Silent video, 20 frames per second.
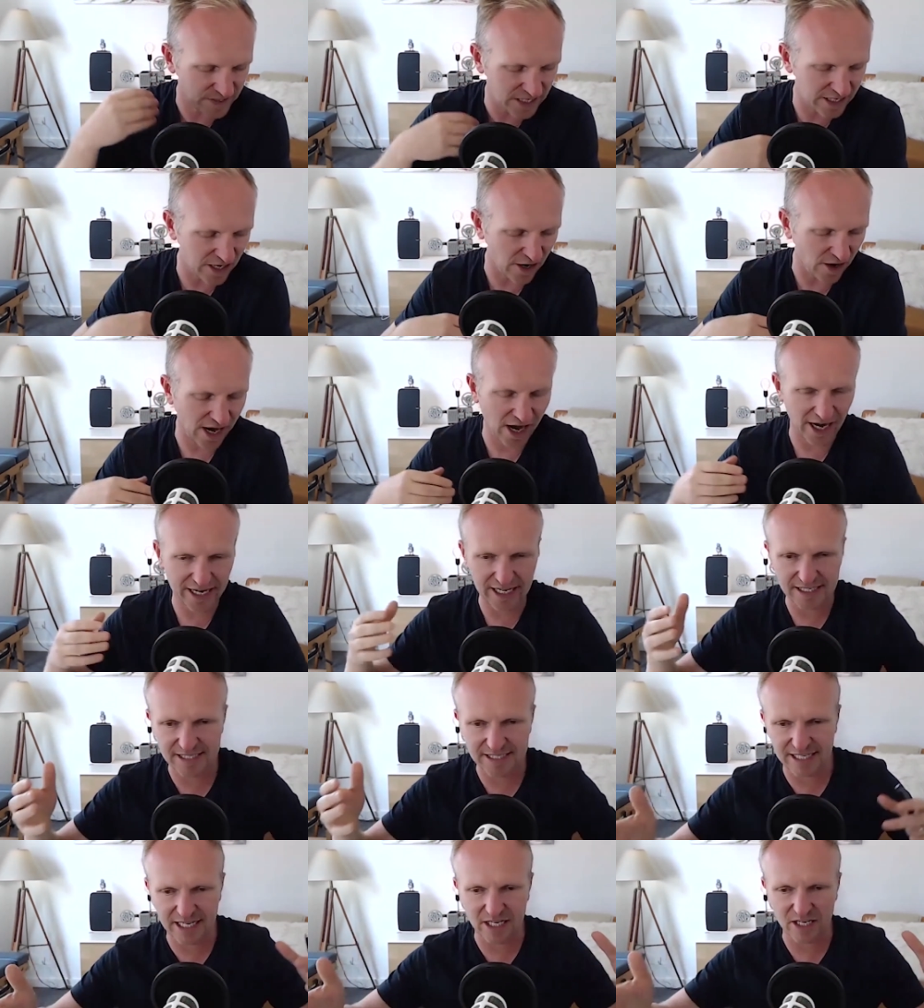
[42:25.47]
you know, I can
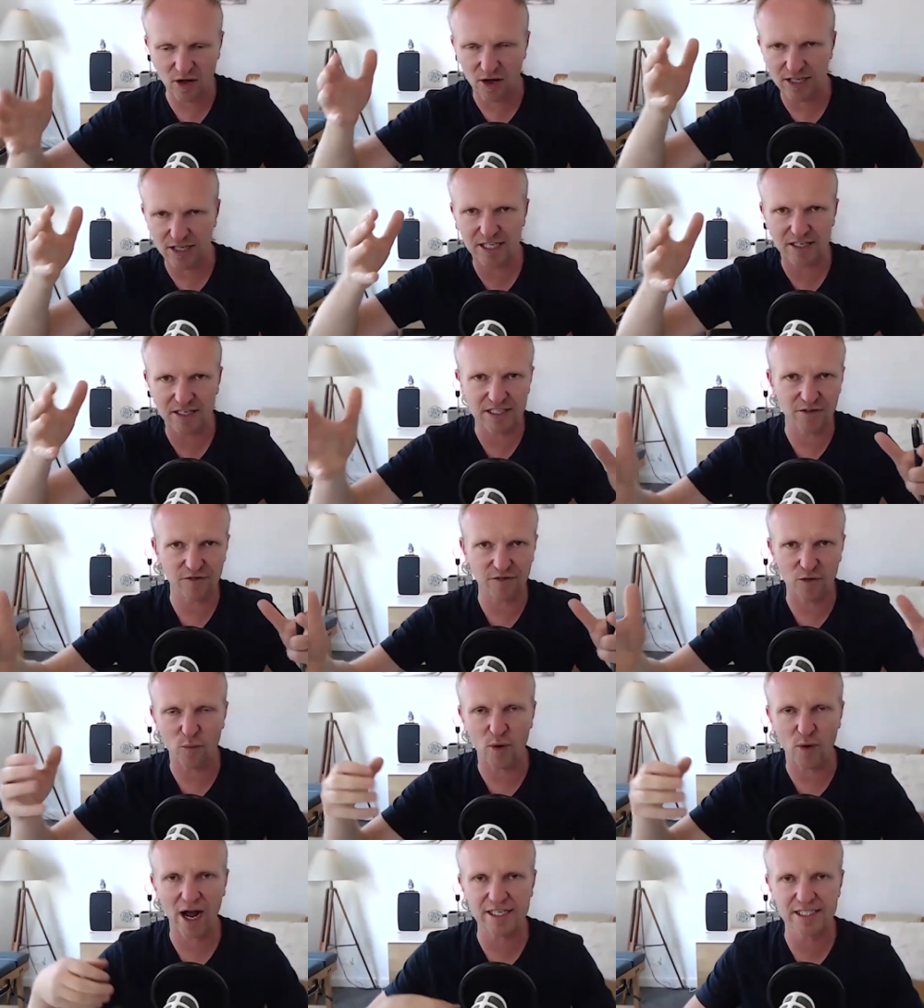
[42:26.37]
see lots of
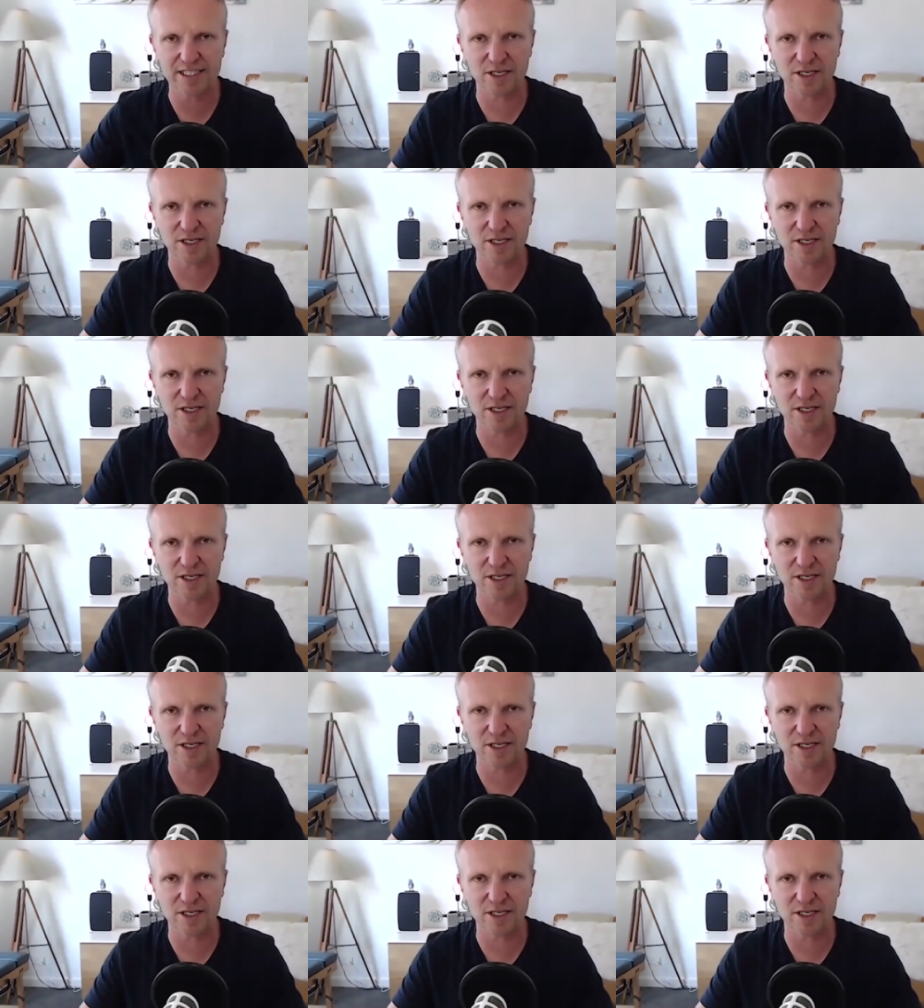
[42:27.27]
different ways